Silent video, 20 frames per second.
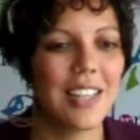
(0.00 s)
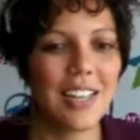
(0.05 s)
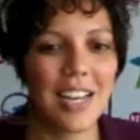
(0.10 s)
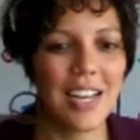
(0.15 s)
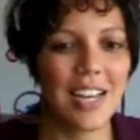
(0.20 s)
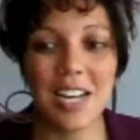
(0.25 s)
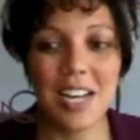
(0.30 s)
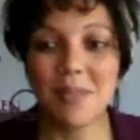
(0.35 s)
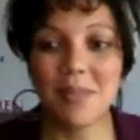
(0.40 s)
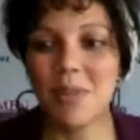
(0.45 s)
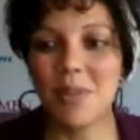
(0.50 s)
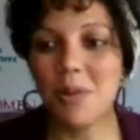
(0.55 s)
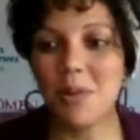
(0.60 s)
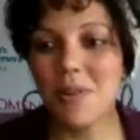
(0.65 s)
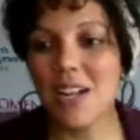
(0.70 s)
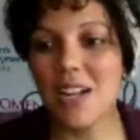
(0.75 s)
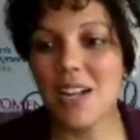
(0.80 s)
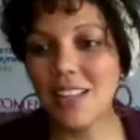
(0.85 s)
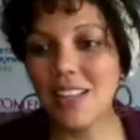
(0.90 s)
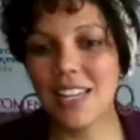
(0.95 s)

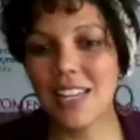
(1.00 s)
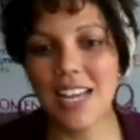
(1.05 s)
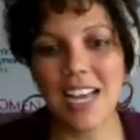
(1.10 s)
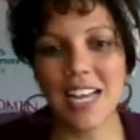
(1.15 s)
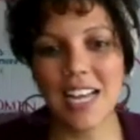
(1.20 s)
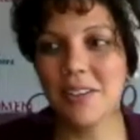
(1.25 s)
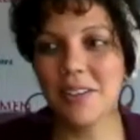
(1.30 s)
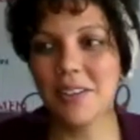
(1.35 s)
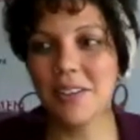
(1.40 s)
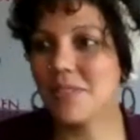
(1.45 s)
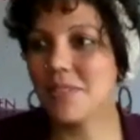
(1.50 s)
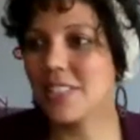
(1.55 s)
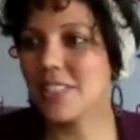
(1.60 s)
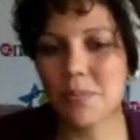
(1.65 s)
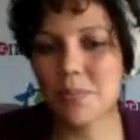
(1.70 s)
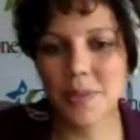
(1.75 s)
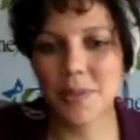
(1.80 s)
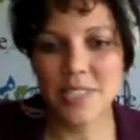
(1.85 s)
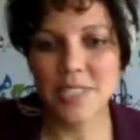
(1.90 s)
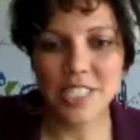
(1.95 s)
Well, I really
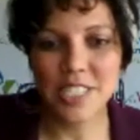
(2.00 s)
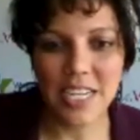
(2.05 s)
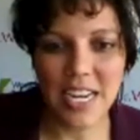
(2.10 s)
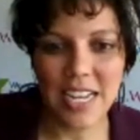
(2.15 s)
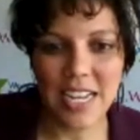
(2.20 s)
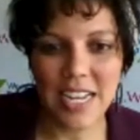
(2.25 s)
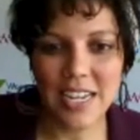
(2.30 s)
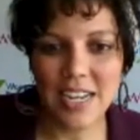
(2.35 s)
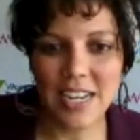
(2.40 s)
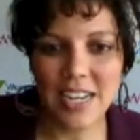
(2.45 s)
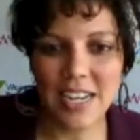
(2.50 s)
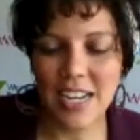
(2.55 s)
appreciate